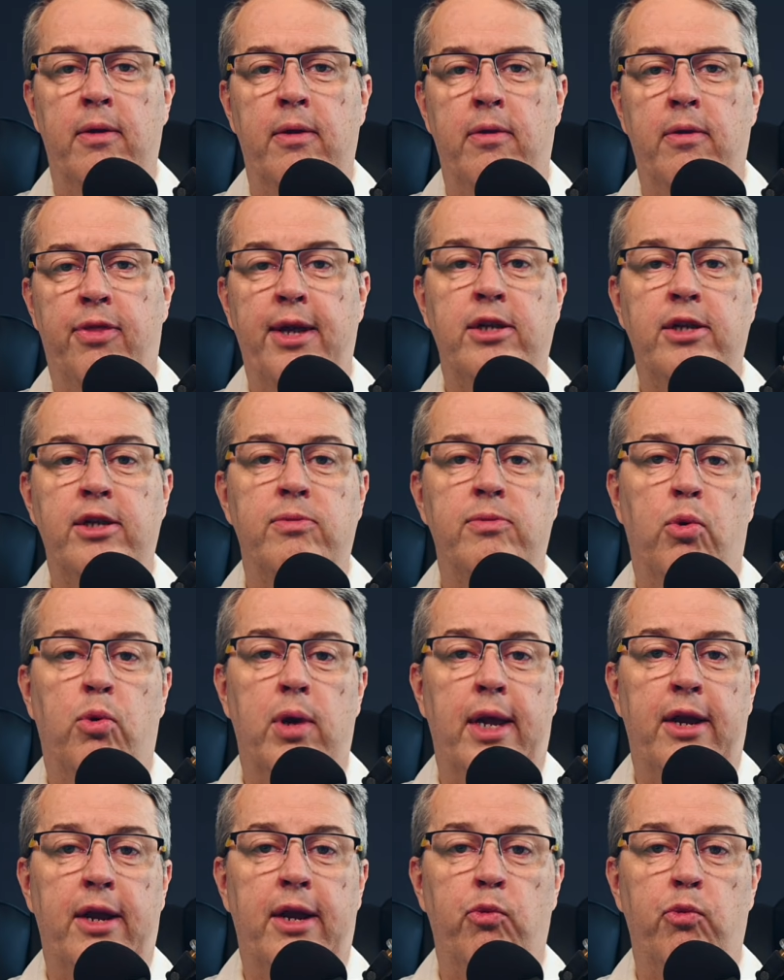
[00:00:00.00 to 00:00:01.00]
things more
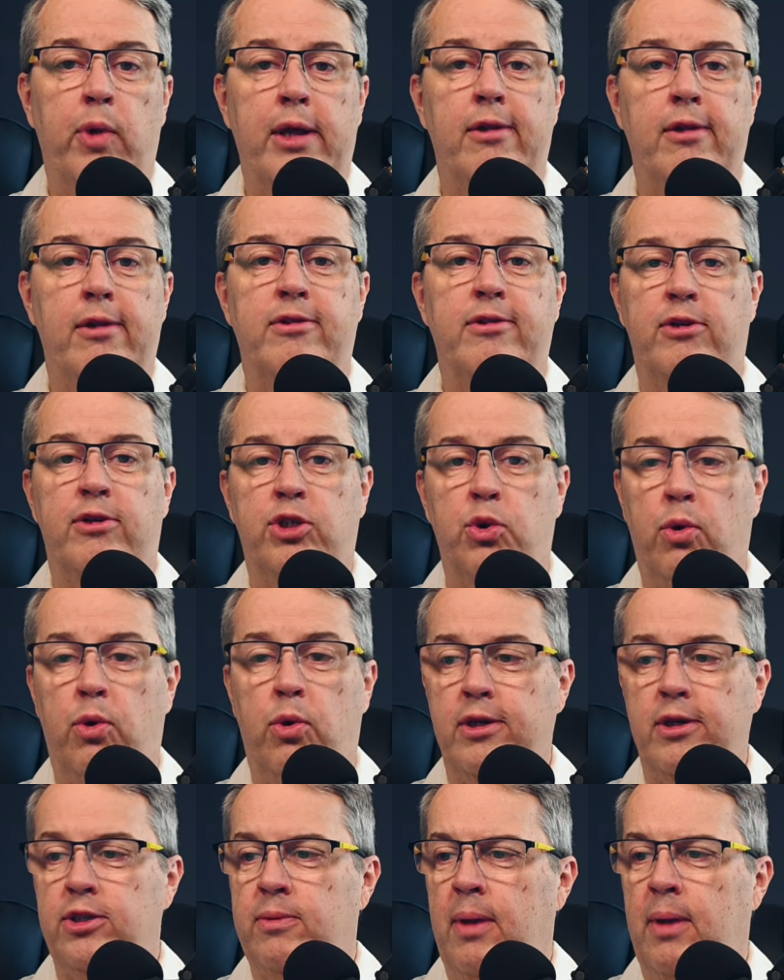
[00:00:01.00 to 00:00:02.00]
like reels or
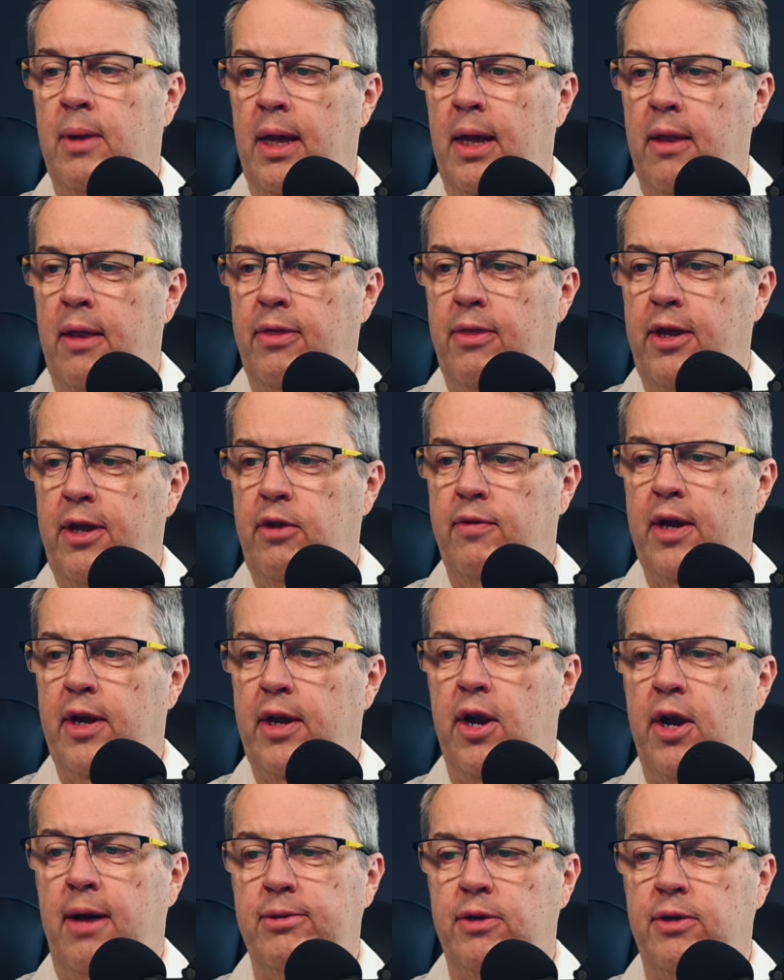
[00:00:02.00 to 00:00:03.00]
shorts, then you've got
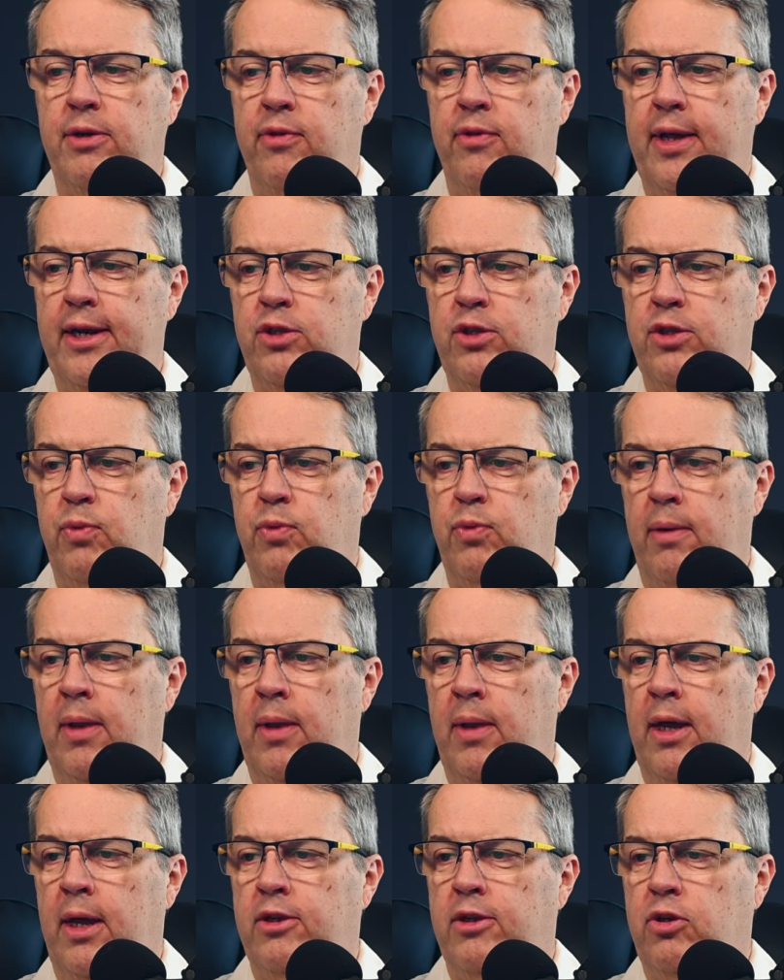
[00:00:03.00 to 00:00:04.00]
an option for that as well.
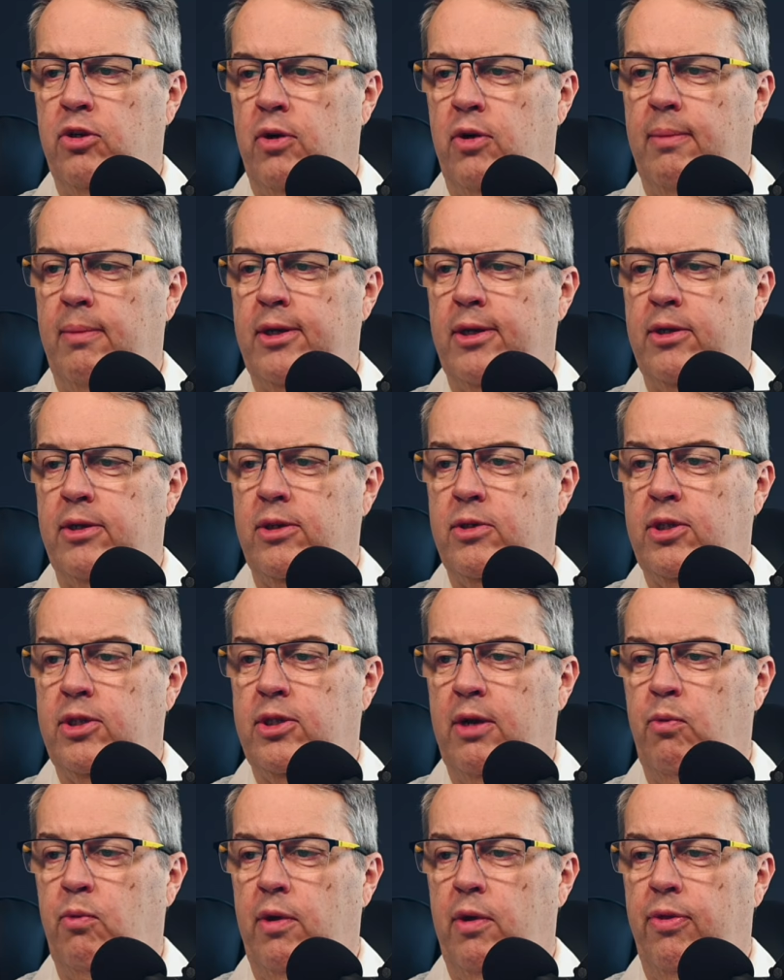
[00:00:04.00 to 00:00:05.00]
So I'm going to
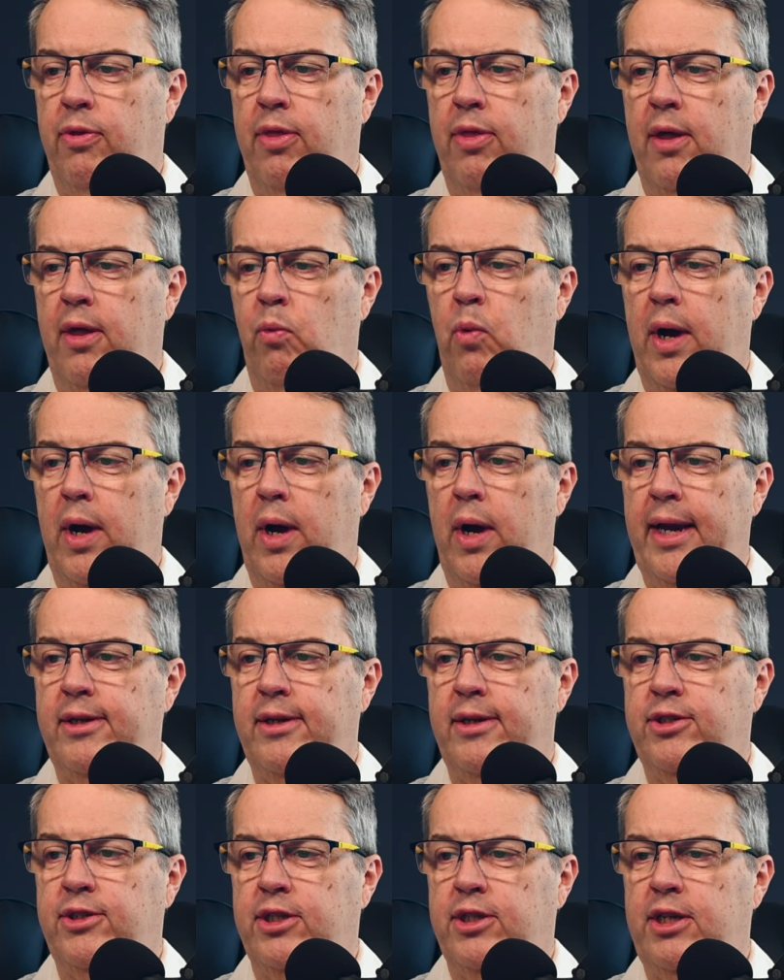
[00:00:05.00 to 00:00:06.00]
stick with the wide,
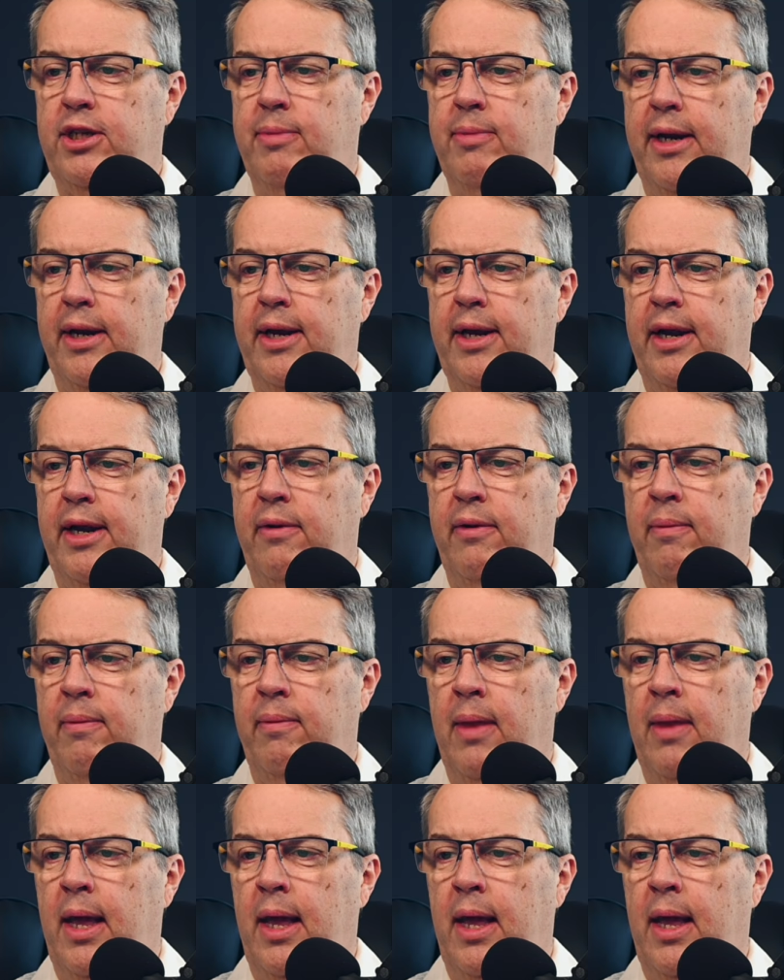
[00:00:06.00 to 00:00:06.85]
16:9.